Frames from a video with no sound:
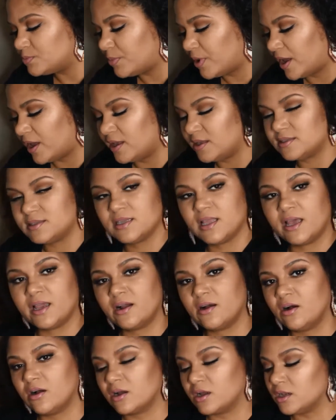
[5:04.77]
paints
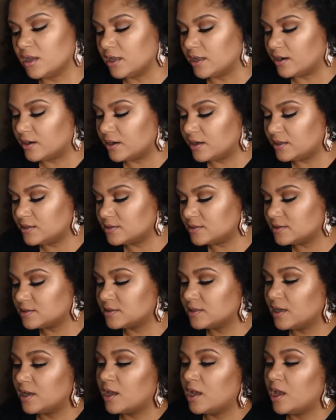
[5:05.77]
like on
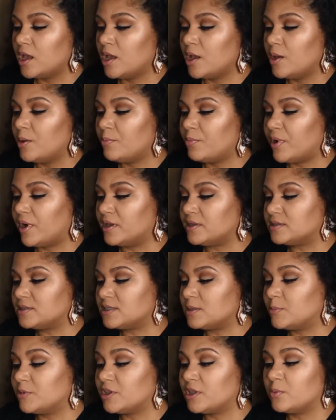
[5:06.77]
clearance, but
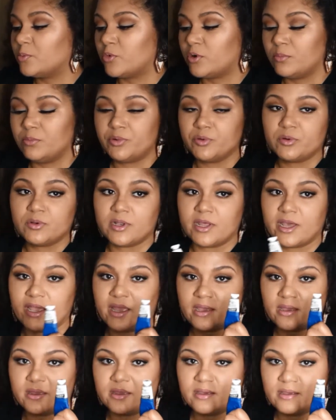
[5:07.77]
some of them were
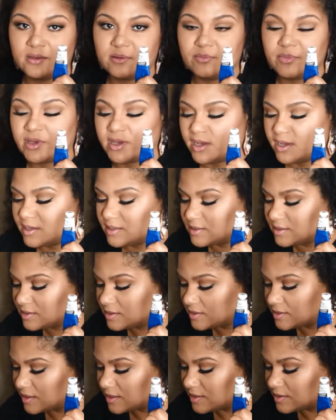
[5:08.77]
bootleg,
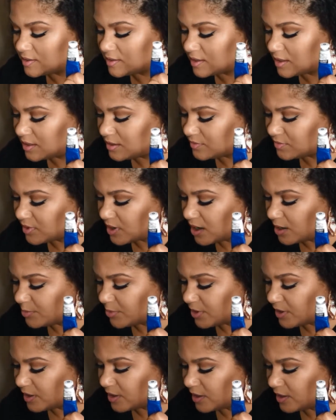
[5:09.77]
because instead of
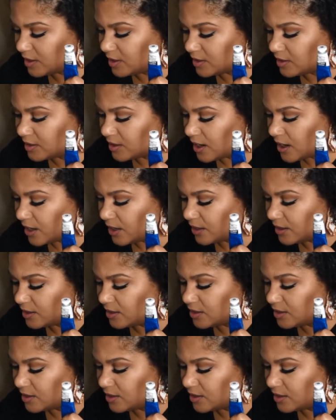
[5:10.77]
coming in like,